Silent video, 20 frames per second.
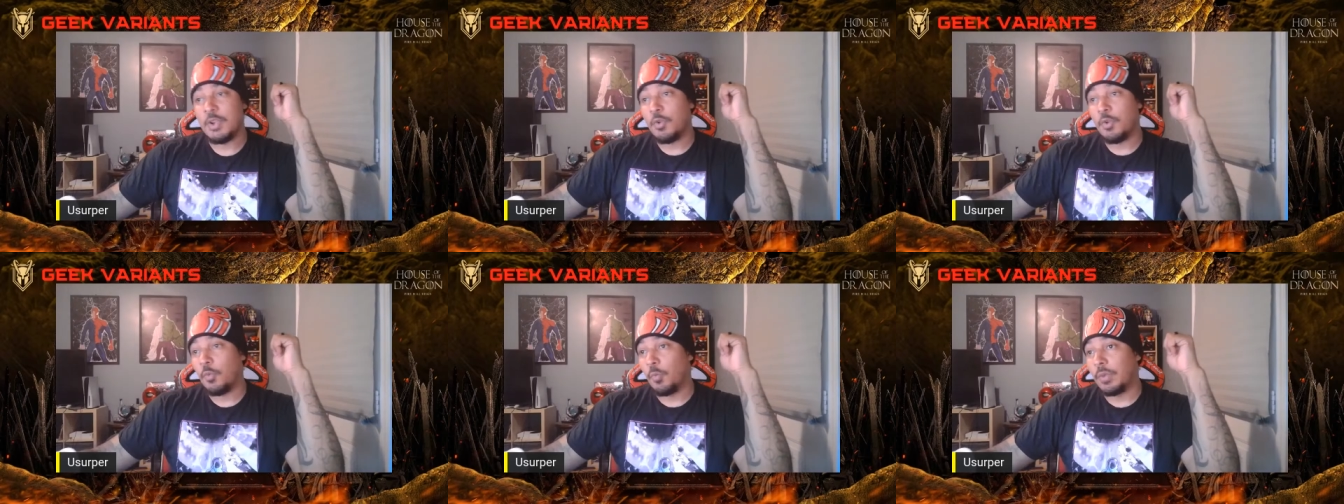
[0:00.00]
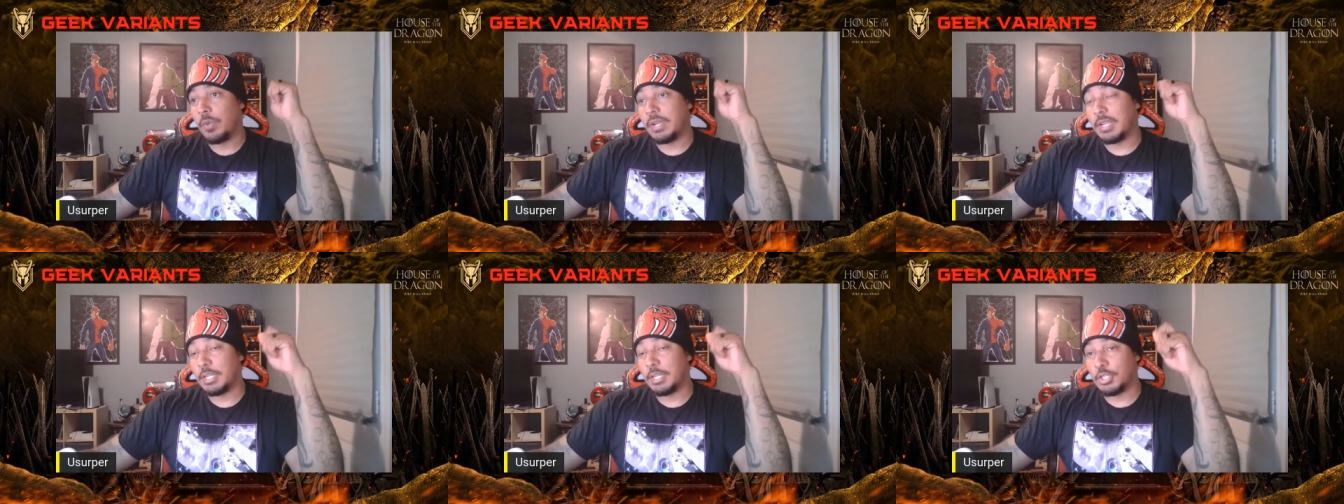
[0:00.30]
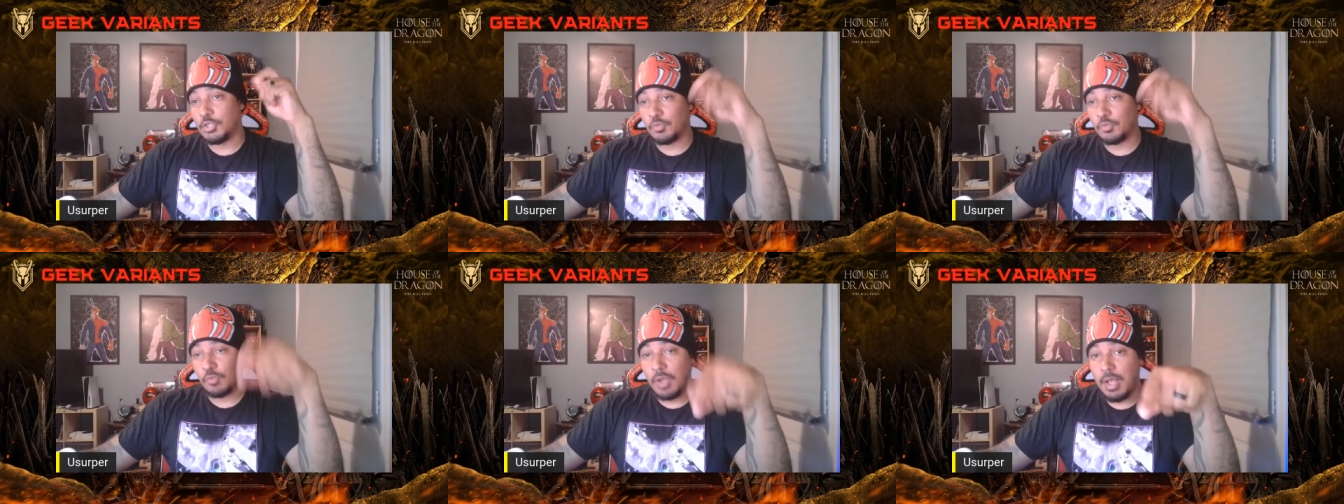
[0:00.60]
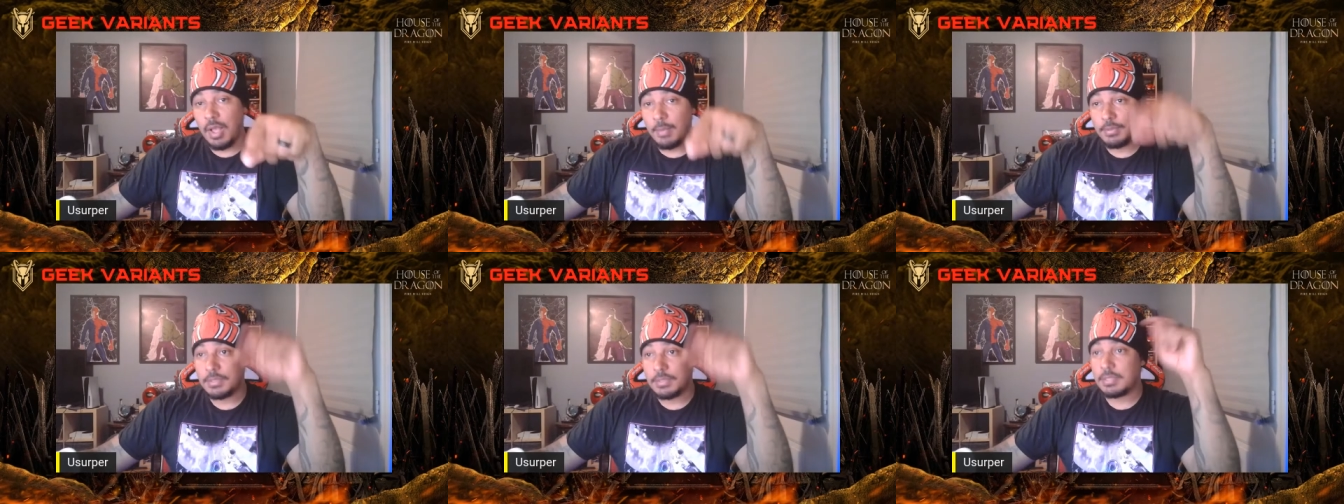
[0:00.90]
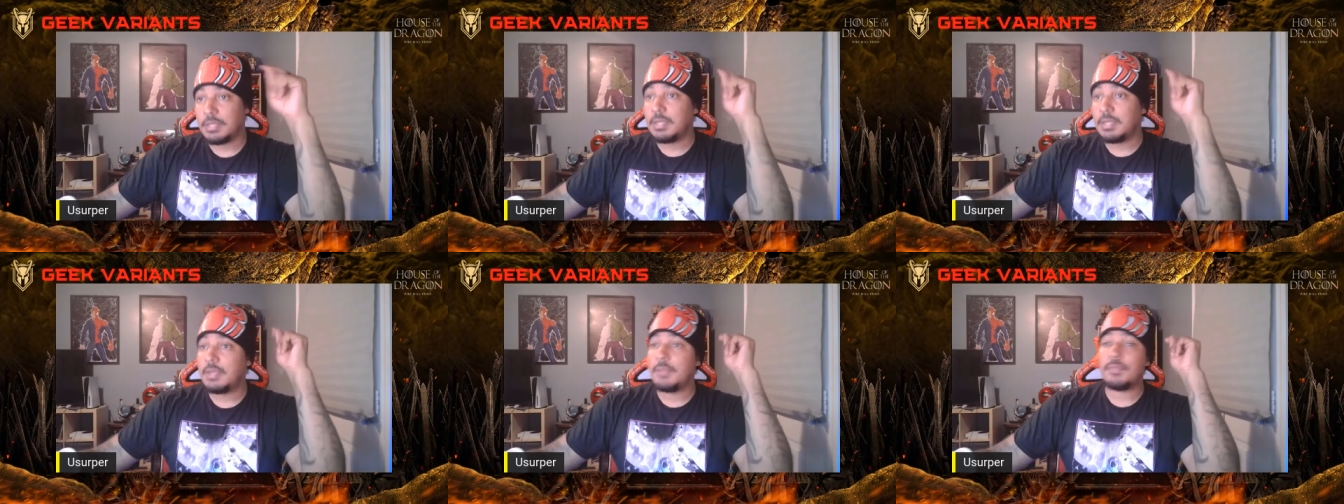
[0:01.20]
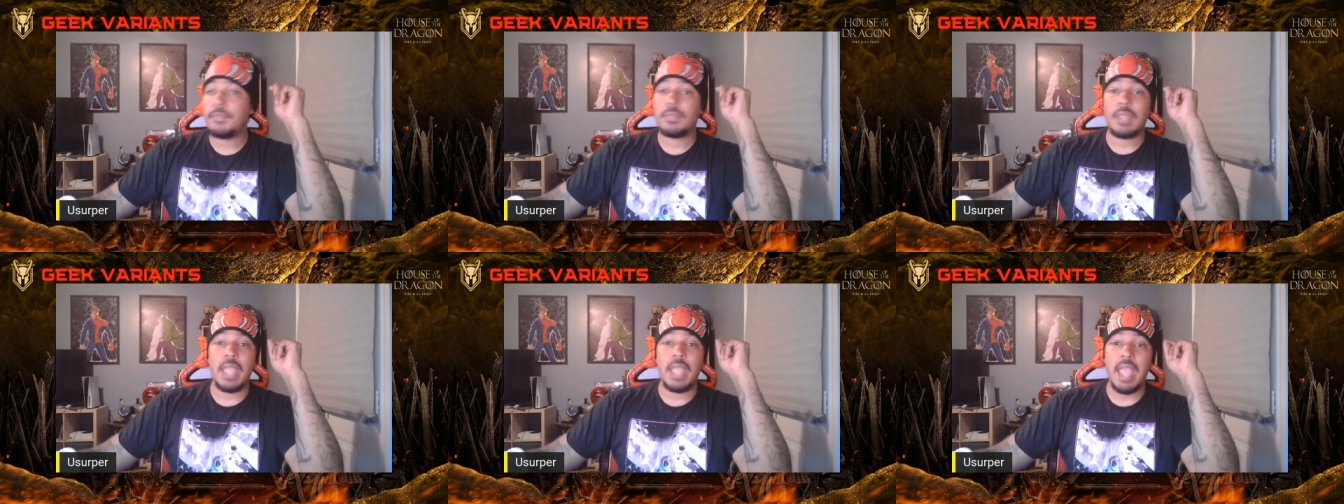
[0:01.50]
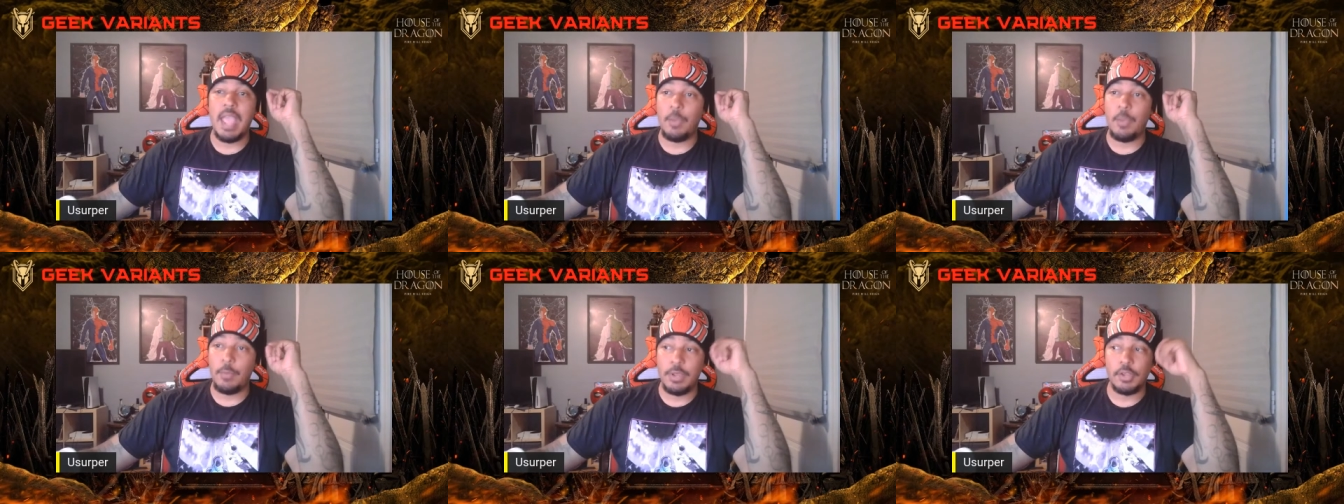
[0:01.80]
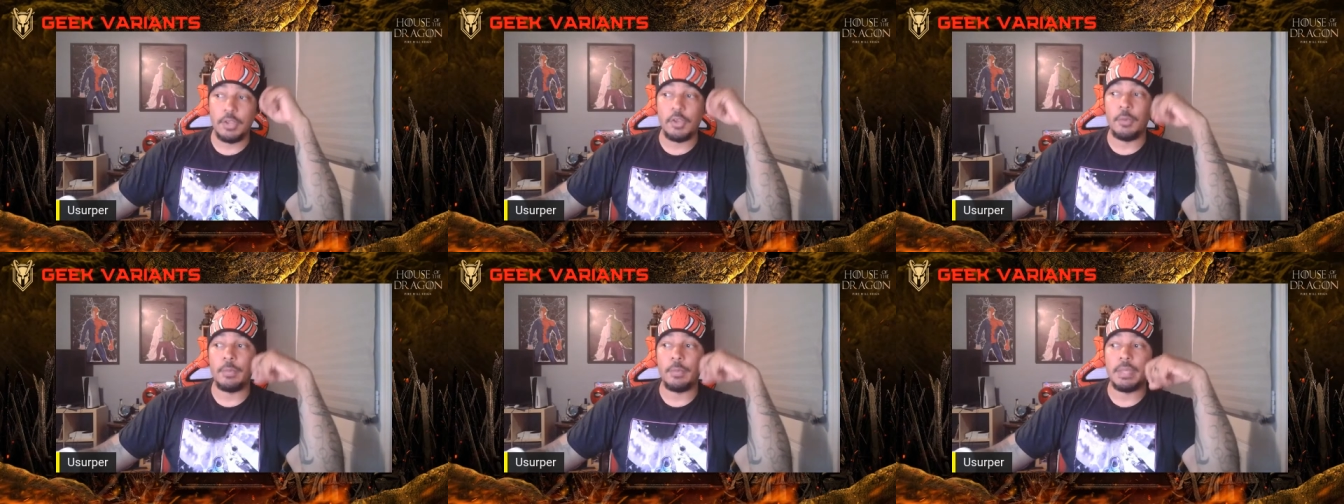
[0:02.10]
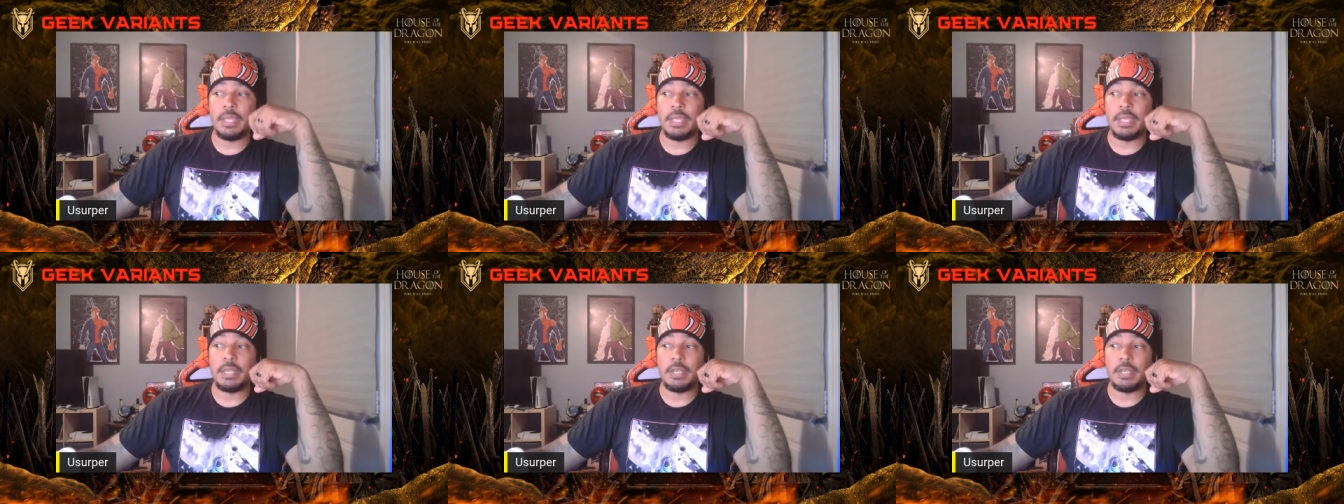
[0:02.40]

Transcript: when it drops, and we are going to be in